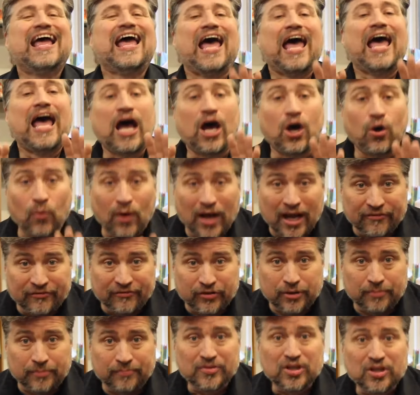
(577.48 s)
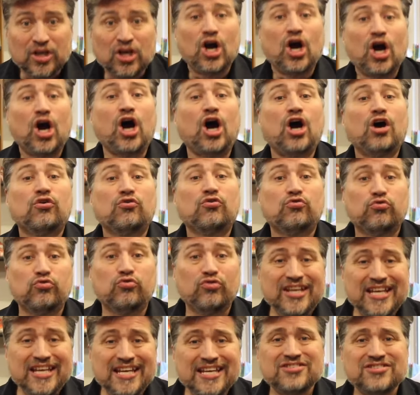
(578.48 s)
However, our
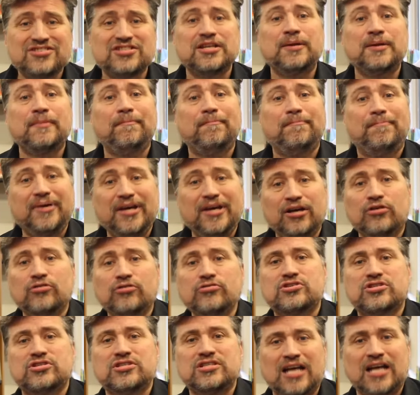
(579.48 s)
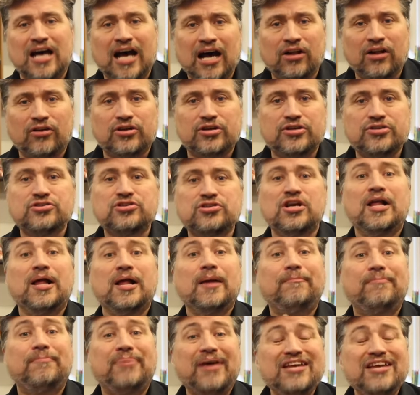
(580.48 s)
reason builds knowledge
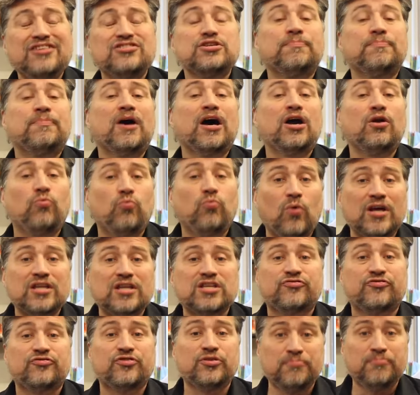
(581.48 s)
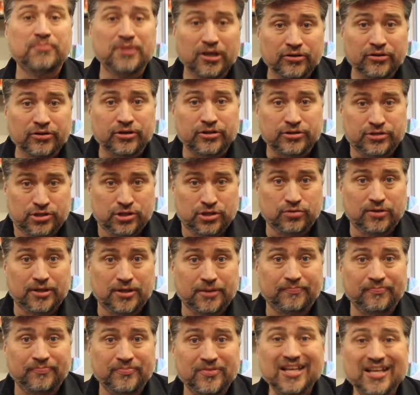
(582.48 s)
based upon what's familiar to
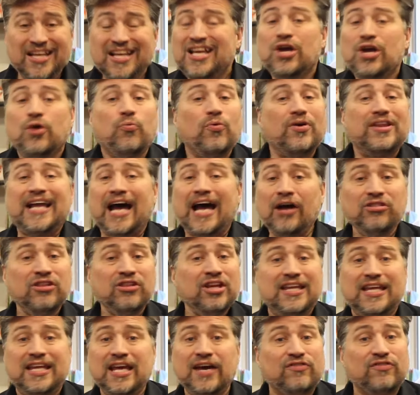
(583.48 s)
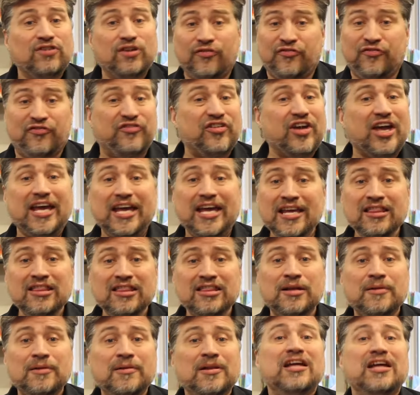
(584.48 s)
it. Without the gift of faith,
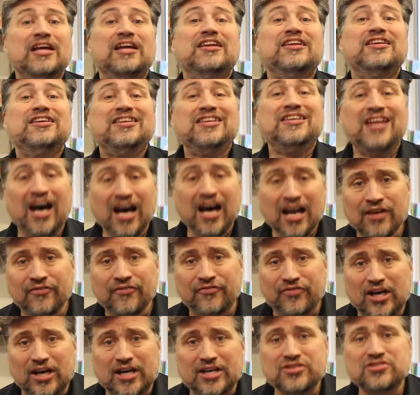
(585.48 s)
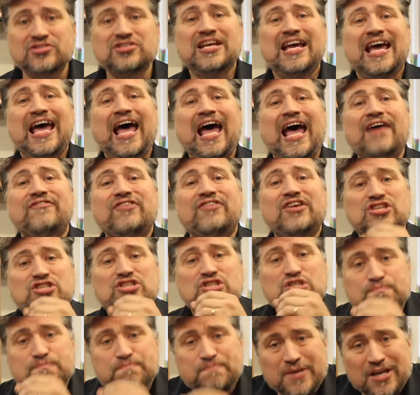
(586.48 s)
none of us have
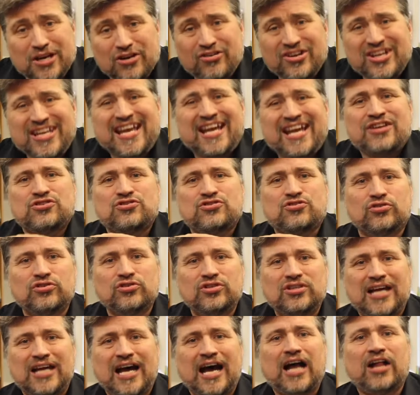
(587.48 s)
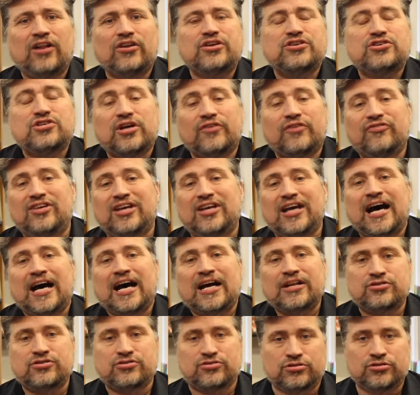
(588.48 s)
experiential knowledge of
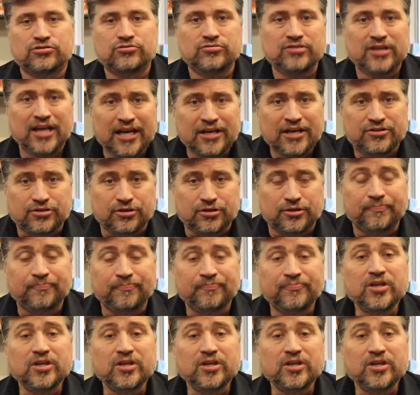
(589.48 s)
God's true nature.